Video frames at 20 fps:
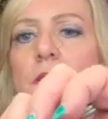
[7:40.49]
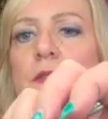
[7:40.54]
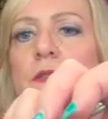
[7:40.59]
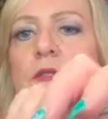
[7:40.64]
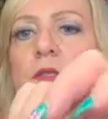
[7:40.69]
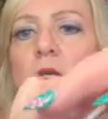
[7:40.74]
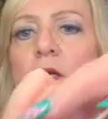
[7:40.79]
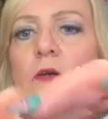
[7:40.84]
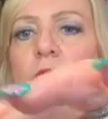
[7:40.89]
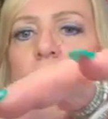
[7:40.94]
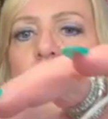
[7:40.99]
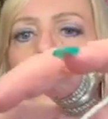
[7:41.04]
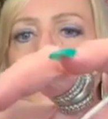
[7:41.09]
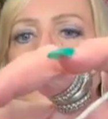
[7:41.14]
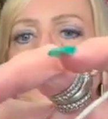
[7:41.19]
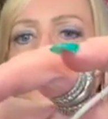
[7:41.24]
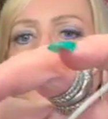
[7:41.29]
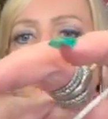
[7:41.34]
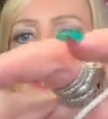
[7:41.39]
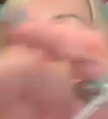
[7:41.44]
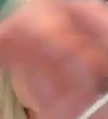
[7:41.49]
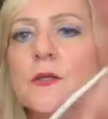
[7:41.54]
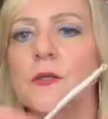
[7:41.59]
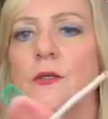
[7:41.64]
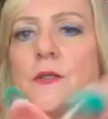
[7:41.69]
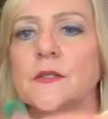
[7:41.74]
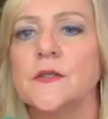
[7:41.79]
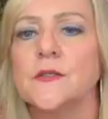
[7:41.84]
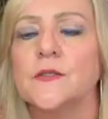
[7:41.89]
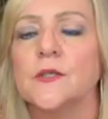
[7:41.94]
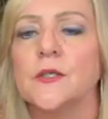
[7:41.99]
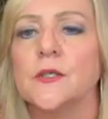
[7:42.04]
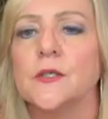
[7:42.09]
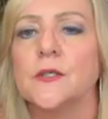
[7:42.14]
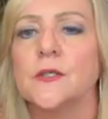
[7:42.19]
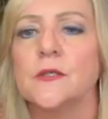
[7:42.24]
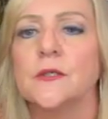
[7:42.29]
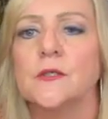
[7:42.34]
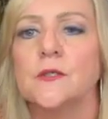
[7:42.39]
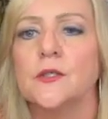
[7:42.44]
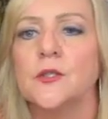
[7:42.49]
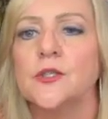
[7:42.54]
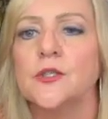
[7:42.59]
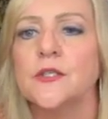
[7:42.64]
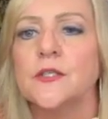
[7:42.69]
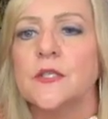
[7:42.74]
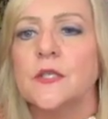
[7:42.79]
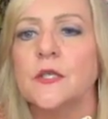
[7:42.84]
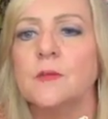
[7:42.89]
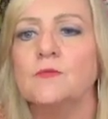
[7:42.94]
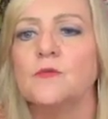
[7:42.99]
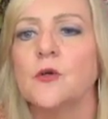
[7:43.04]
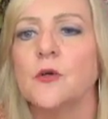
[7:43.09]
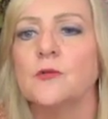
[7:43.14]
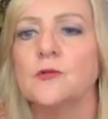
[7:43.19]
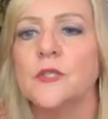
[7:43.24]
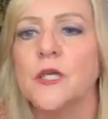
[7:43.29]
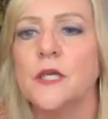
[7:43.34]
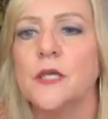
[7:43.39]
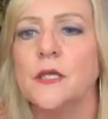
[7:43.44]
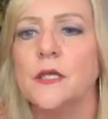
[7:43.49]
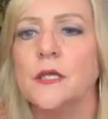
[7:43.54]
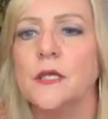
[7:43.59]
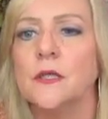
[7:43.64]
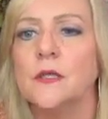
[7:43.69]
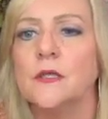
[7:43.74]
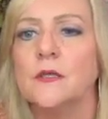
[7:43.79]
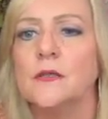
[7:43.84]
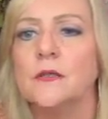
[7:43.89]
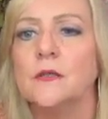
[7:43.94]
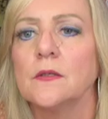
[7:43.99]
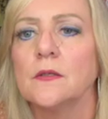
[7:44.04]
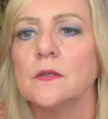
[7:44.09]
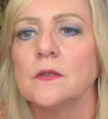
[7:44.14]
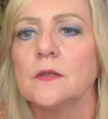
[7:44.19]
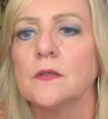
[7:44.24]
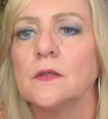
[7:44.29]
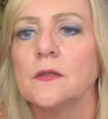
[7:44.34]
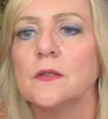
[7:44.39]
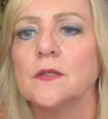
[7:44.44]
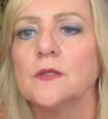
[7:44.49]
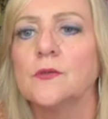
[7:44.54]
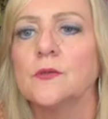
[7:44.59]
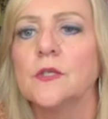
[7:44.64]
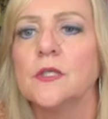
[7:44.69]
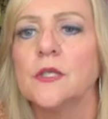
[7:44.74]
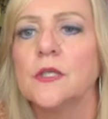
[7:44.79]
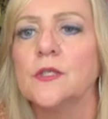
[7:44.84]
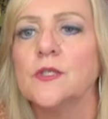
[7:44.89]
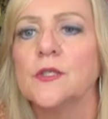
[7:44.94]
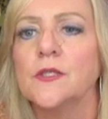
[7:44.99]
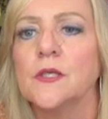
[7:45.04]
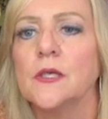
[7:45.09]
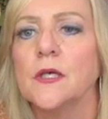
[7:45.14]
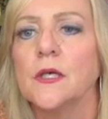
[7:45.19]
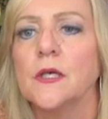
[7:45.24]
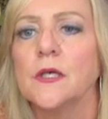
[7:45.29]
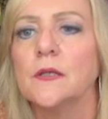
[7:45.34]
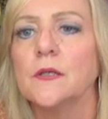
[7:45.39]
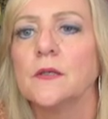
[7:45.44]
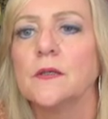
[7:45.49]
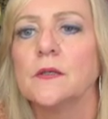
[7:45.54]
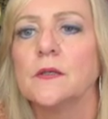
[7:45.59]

So now I've got a pretty good start there, and you just keep rotating it and doing each side.